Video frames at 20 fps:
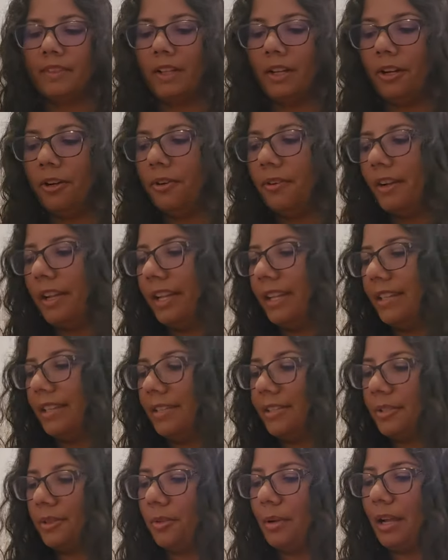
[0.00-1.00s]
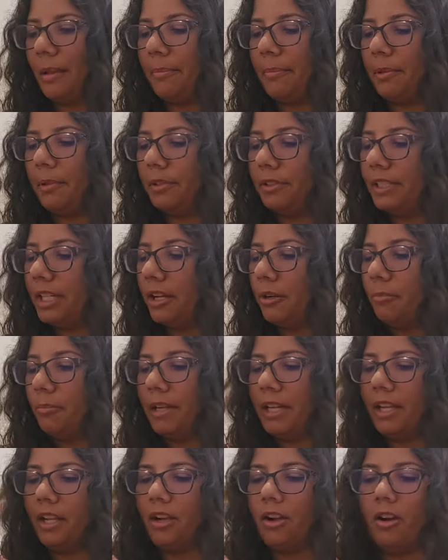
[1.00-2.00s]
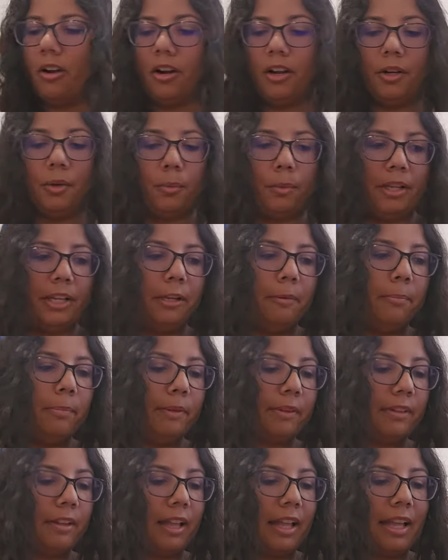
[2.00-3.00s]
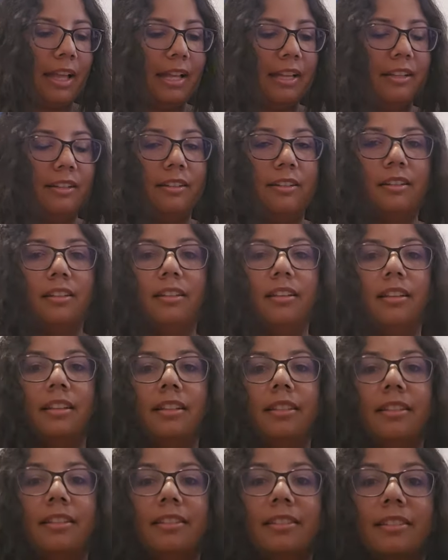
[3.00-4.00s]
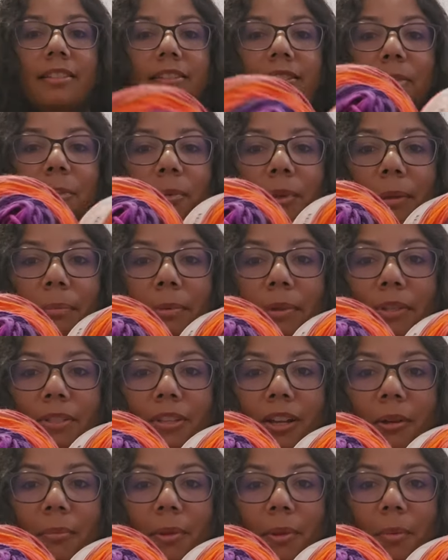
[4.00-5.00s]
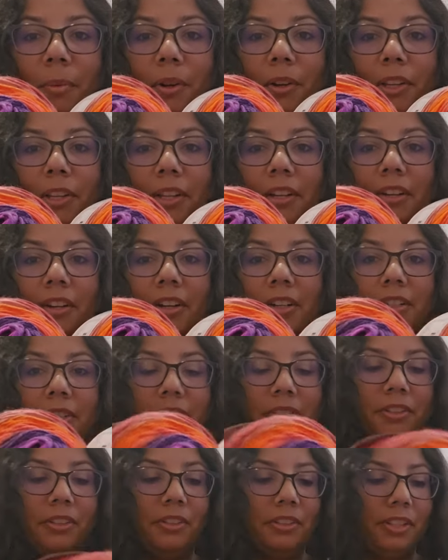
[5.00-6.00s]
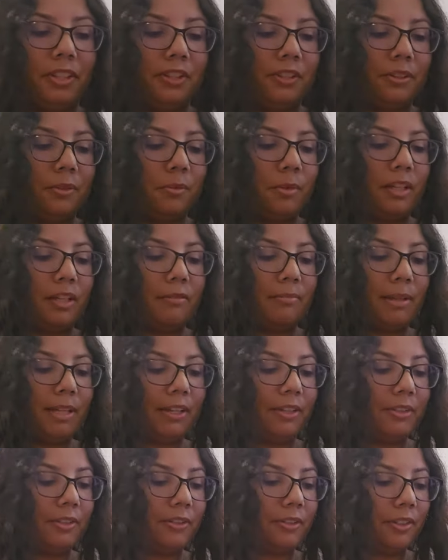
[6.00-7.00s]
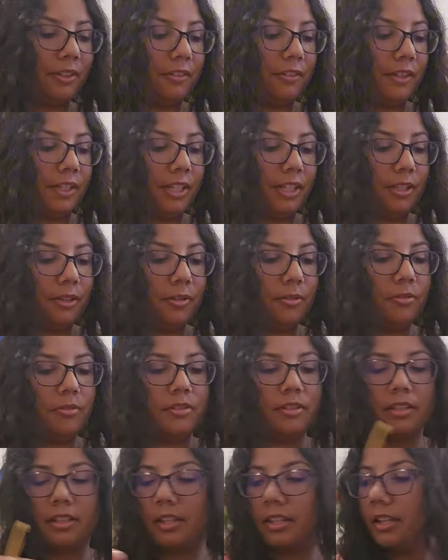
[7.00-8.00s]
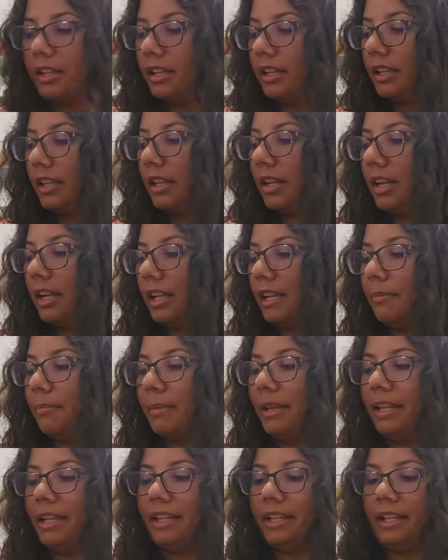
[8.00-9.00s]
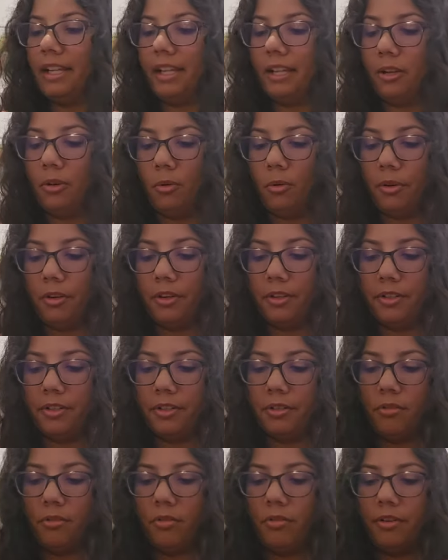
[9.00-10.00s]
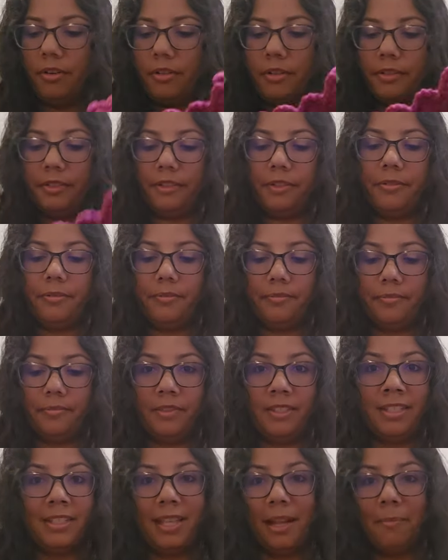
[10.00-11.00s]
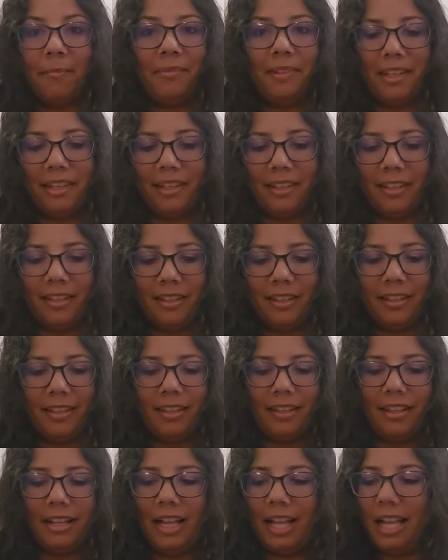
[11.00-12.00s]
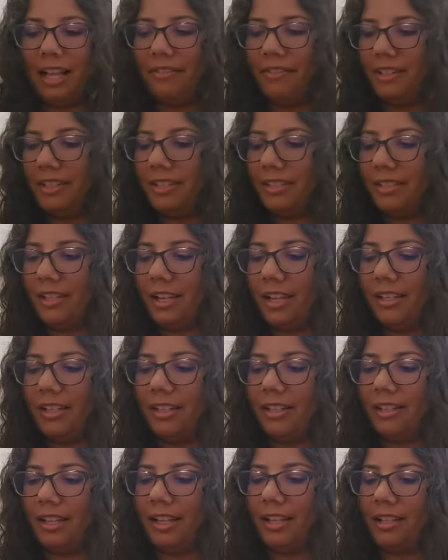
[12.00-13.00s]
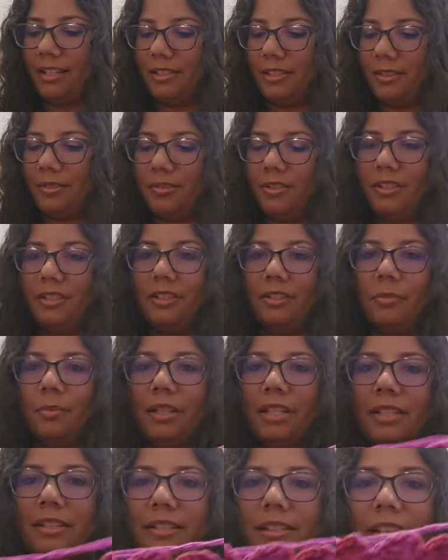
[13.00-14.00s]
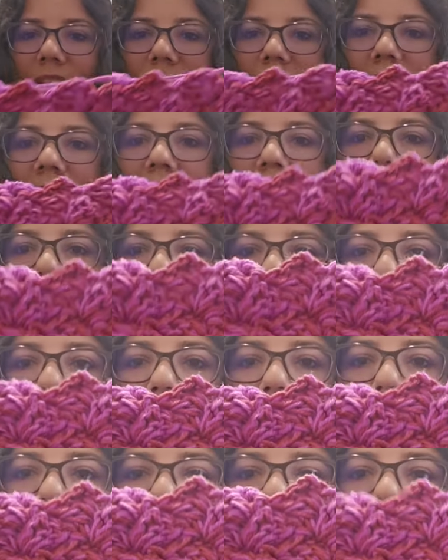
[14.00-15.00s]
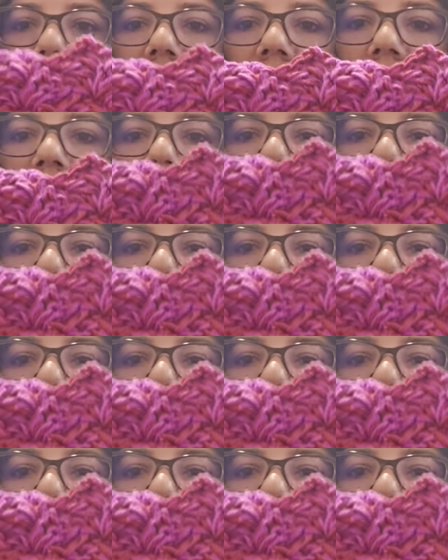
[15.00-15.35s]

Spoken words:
All right, so I pulled out my car whip and this is the whip you saw me working on earlier in one of my earlier videos. I am making a corner to corner something. I haven't decided yet. So this is what it's looking like so far.